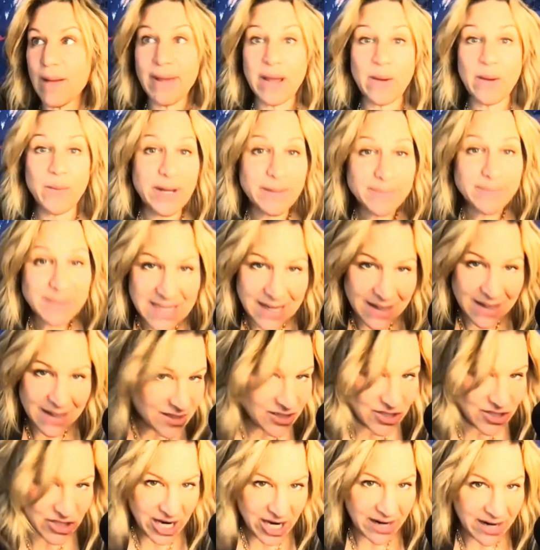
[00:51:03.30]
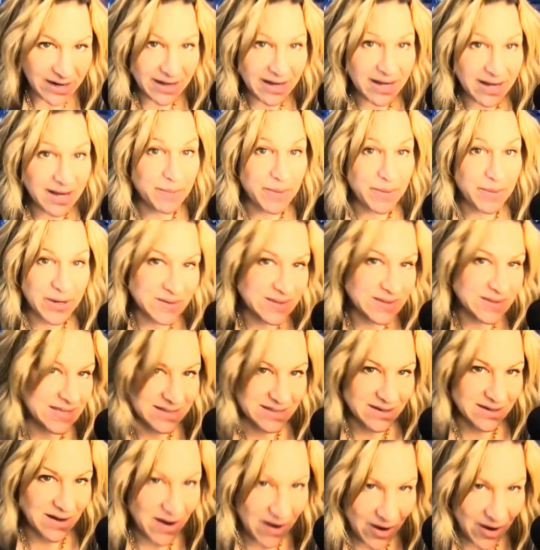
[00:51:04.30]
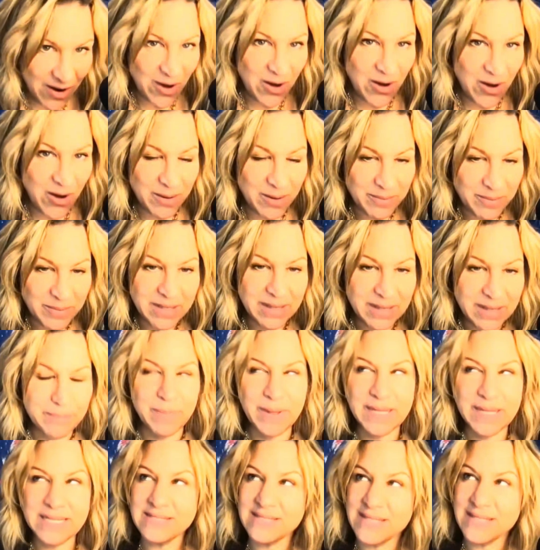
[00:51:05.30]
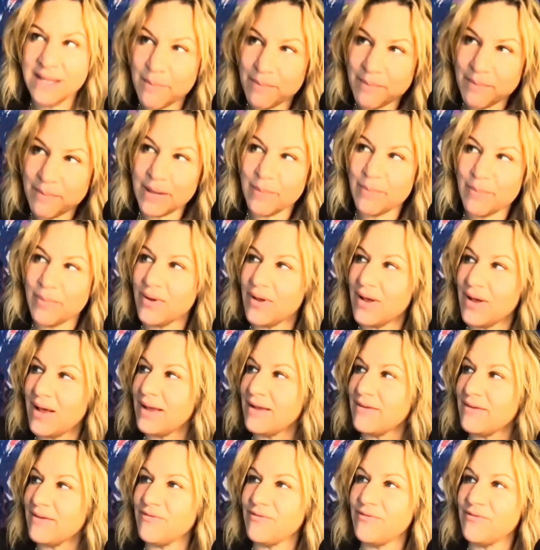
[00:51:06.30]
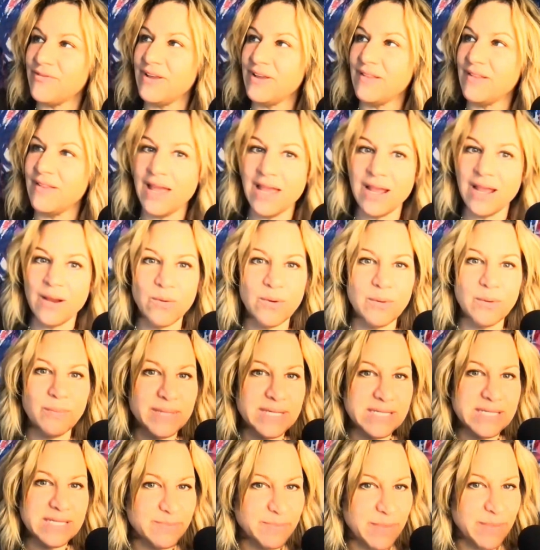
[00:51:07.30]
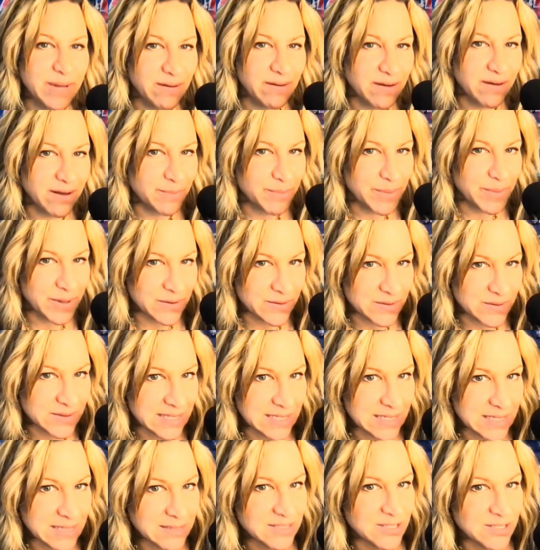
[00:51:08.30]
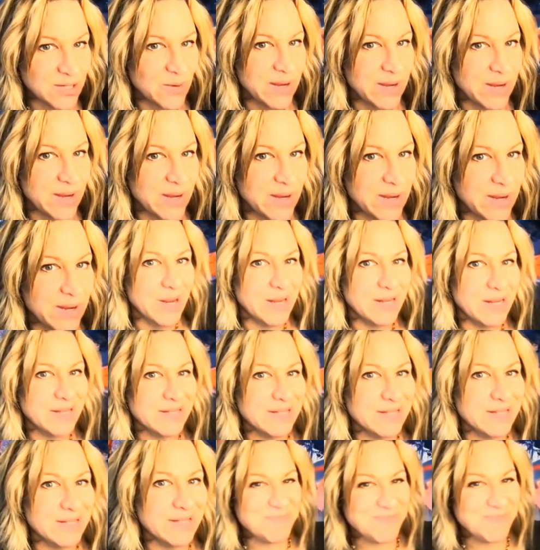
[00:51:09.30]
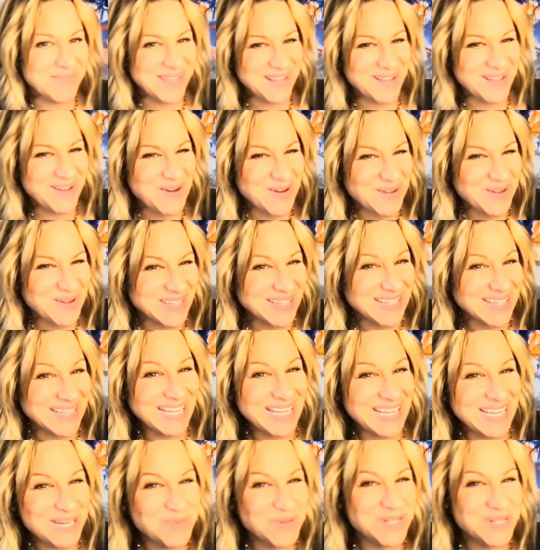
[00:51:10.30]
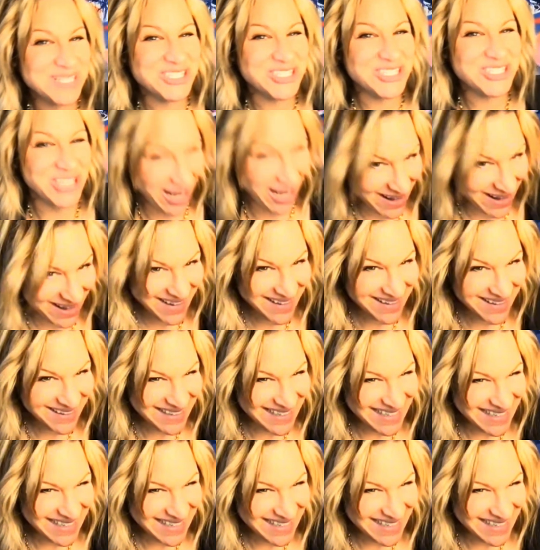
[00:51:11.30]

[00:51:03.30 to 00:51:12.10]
my website is jennacapozzi.com, but some people I feel like will misspell Capozzi. So I created something called Lead with Jenna.